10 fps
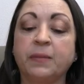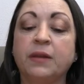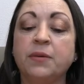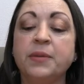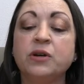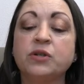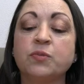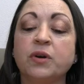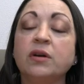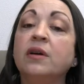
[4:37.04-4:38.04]
The mirrors
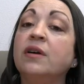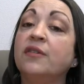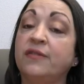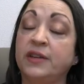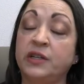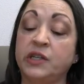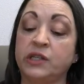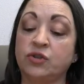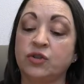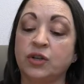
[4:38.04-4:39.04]
were
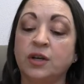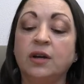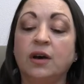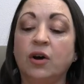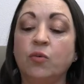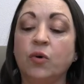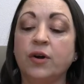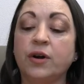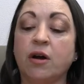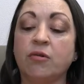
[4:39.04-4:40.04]
vintage, a
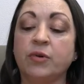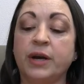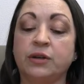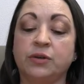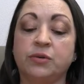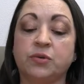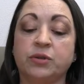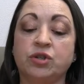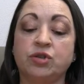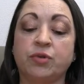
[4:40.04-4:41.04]
word Aru had used when
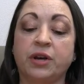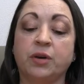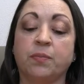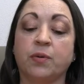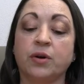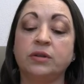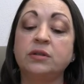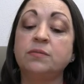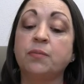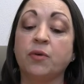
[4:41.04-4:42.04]
she traded
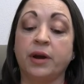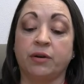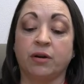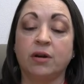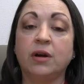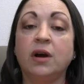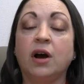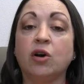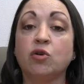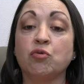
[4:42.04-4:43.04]
Burton Prater
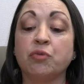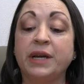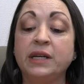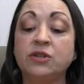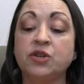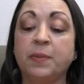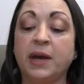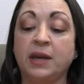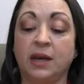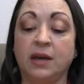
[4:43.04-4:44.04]
a greenish
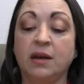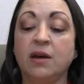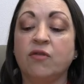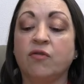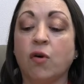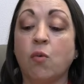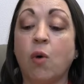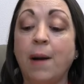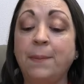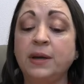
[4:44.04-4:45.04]
penny for a
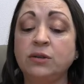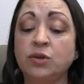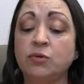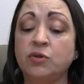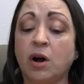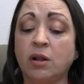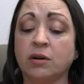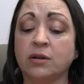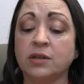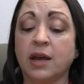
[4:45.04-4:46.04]
whopping two
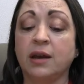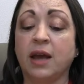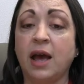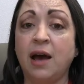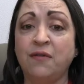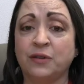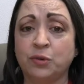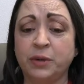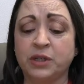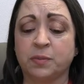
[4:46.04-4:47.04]
dollars and half a
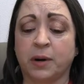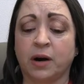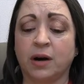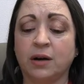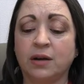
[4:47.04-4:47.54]
Twix bar.